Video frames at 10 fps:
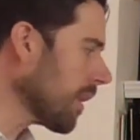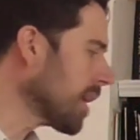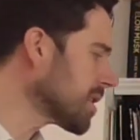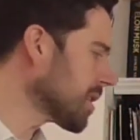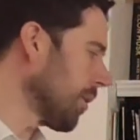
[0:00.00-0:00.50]

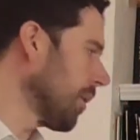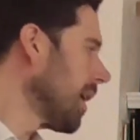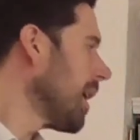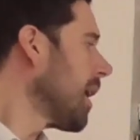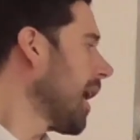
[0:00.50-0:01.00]
So,
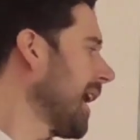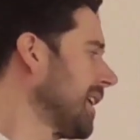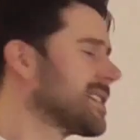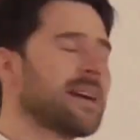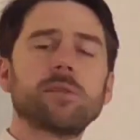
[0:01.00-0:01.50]
and
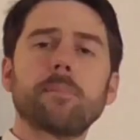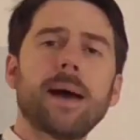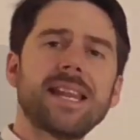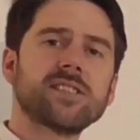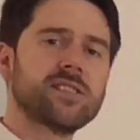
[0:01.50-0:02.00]
the same with a
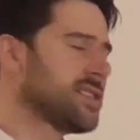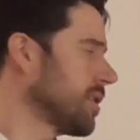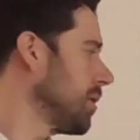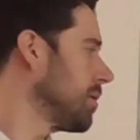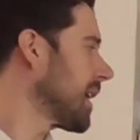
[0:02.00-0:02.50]
pension. So
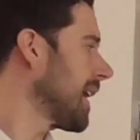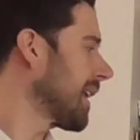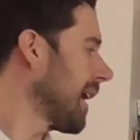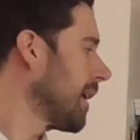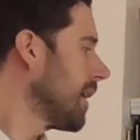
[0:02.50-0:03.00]
you take
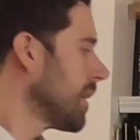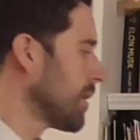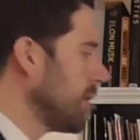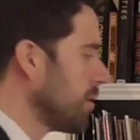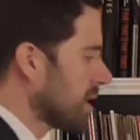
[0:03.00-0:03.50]
that,
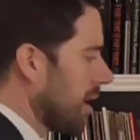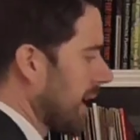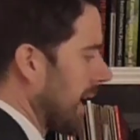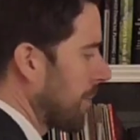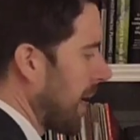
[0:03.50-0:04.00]
you start
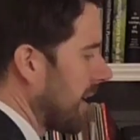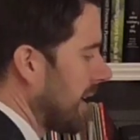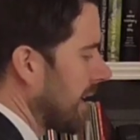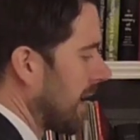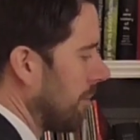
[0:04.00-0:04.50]
getting paid an
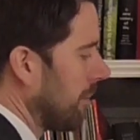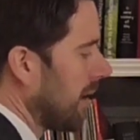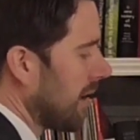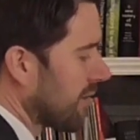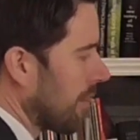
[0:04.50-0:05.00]
income
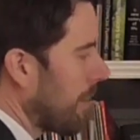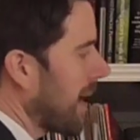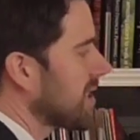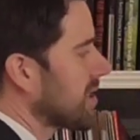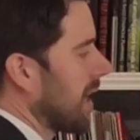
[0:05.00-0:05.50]
from a
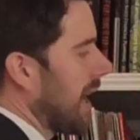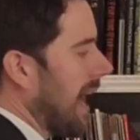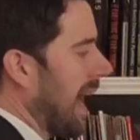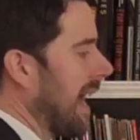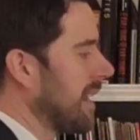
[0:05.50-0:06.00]
pension,
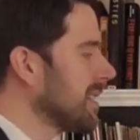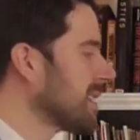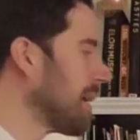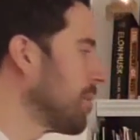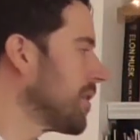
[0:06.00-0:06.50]
and
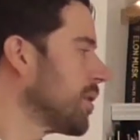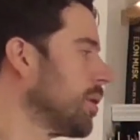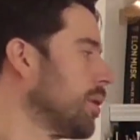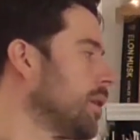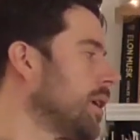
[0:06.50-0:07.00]
same with
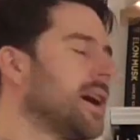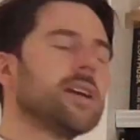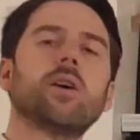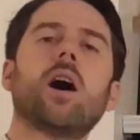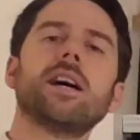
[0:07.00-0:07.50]
your
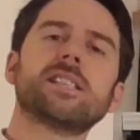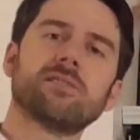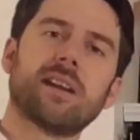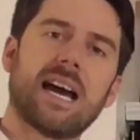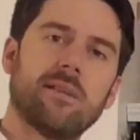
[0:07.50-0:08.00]

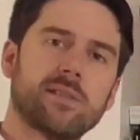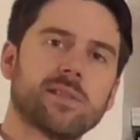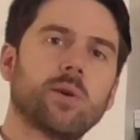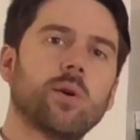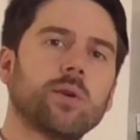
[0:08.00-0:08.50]
ISA
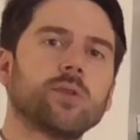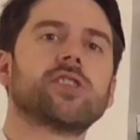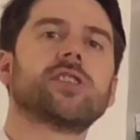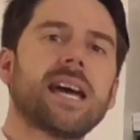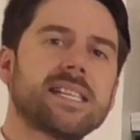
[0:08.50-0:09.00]
allowance or your
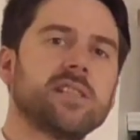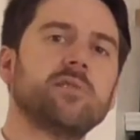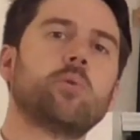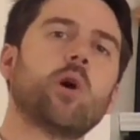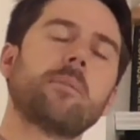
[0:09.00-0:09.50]
shares that you
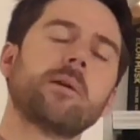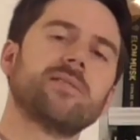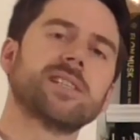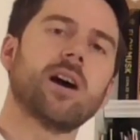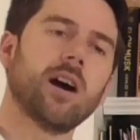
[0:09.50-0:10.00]
bought up
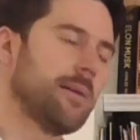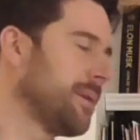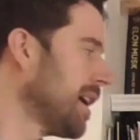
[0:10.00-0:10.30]
over time.